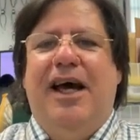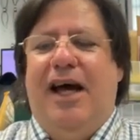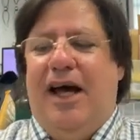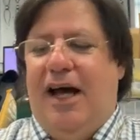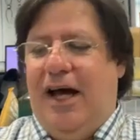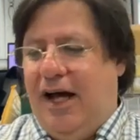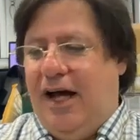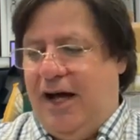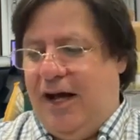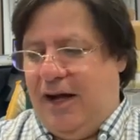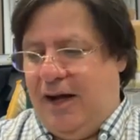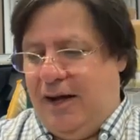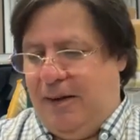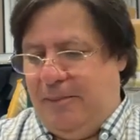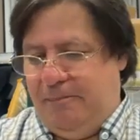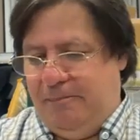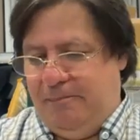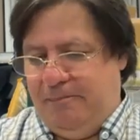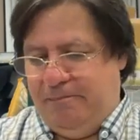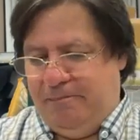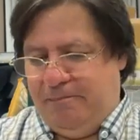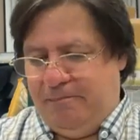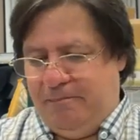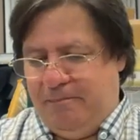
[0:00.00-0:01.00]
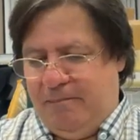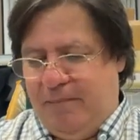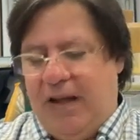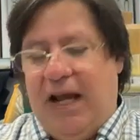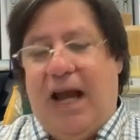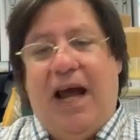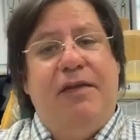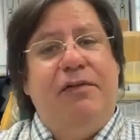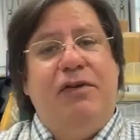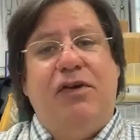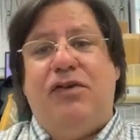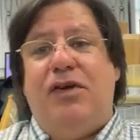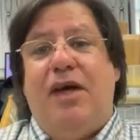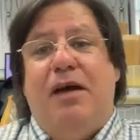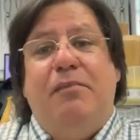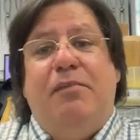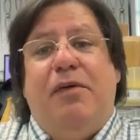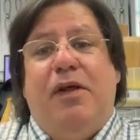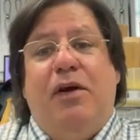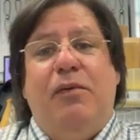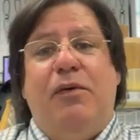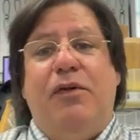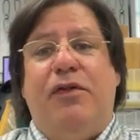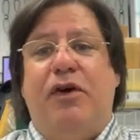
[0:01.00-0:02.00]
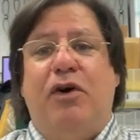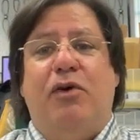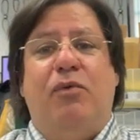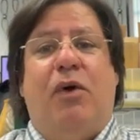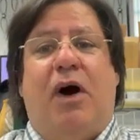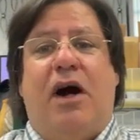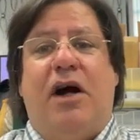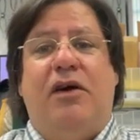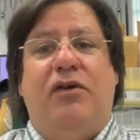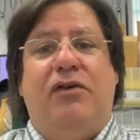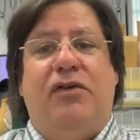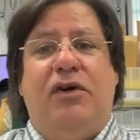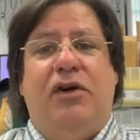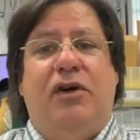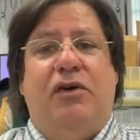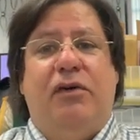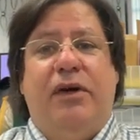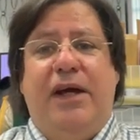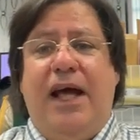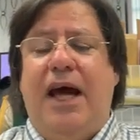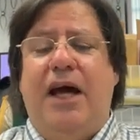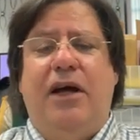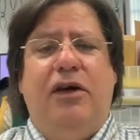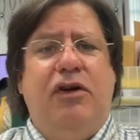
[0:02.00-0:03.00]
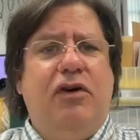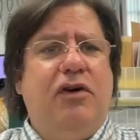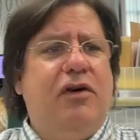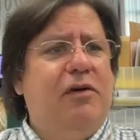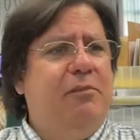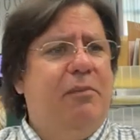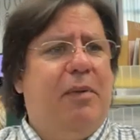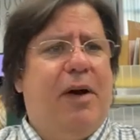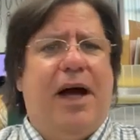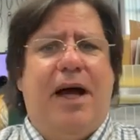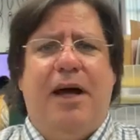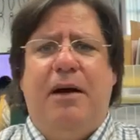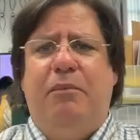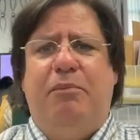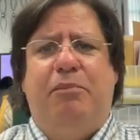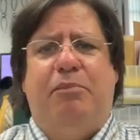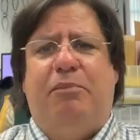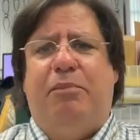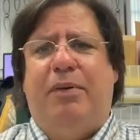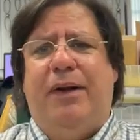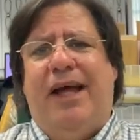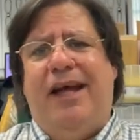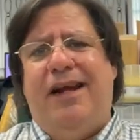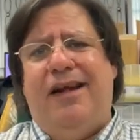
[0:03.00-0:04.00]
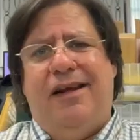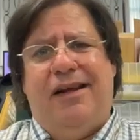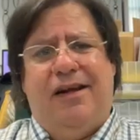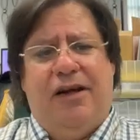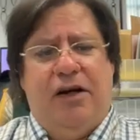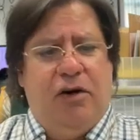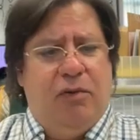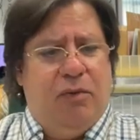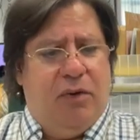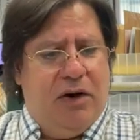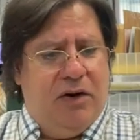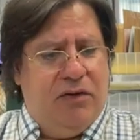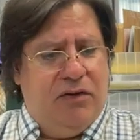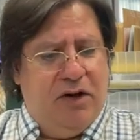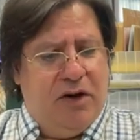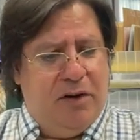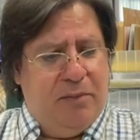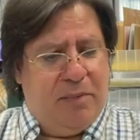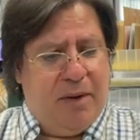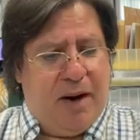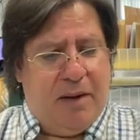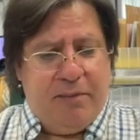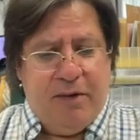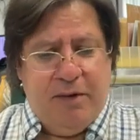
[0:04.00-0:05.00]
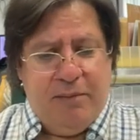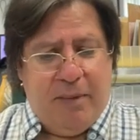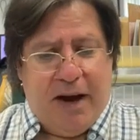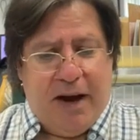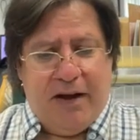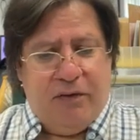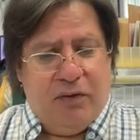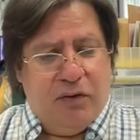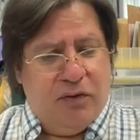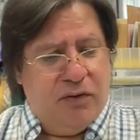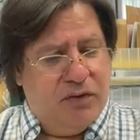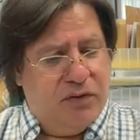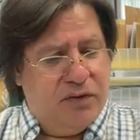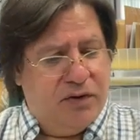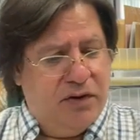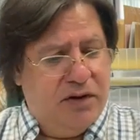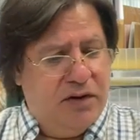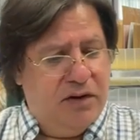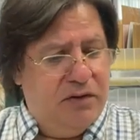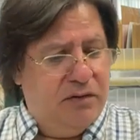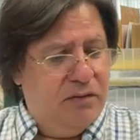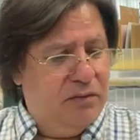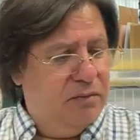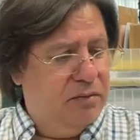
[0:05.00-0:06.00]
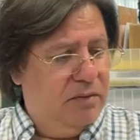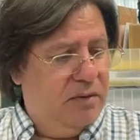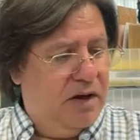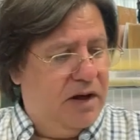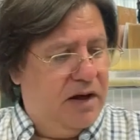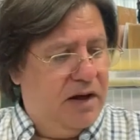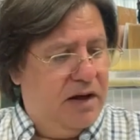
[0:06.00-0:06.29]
And the same thing with ear wires. You know, yeah, you can buy plated ear wires. You could probably buy those, you know,